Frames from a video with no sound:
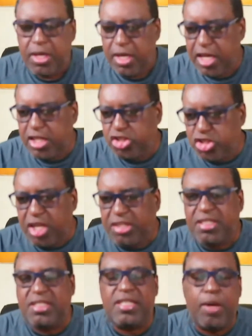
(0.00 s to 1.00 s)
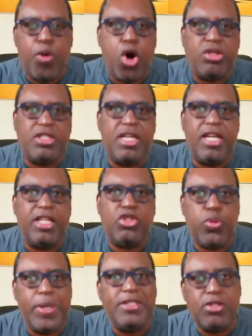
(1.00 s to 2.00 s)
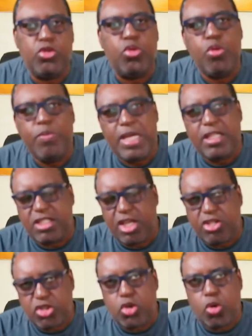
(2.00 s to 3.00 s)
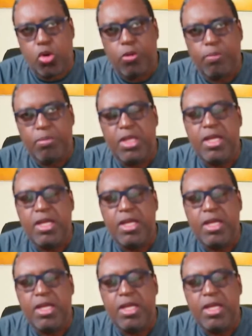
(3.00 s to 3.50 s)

In just about another 22 minutes or so,